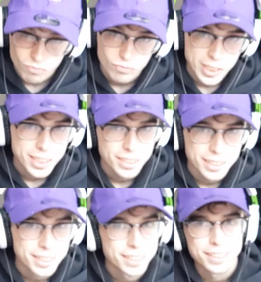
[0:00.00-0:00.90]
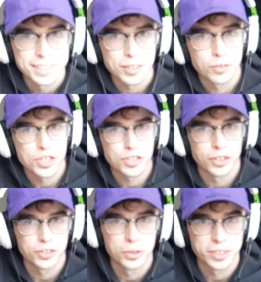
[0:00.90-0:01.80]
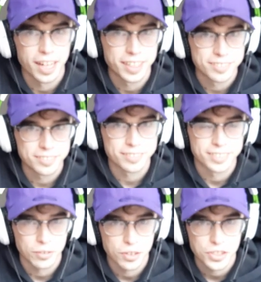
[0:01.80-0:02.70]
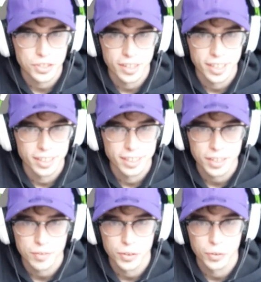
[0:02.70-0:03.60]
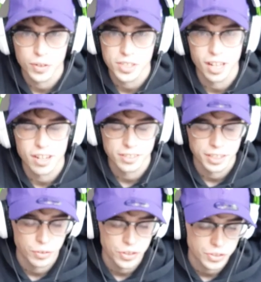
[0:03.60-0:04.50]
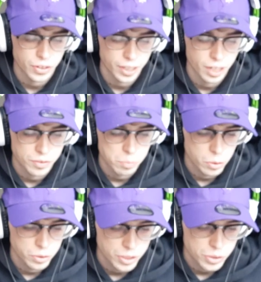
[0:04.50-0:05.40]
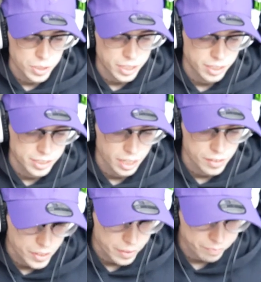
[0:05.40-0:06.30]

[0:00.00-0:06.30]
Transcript: I think Richie's going to do it, Danny. I think Richie's going to give you your first loss. I think Richie's going to get off the board this week. He deserves it.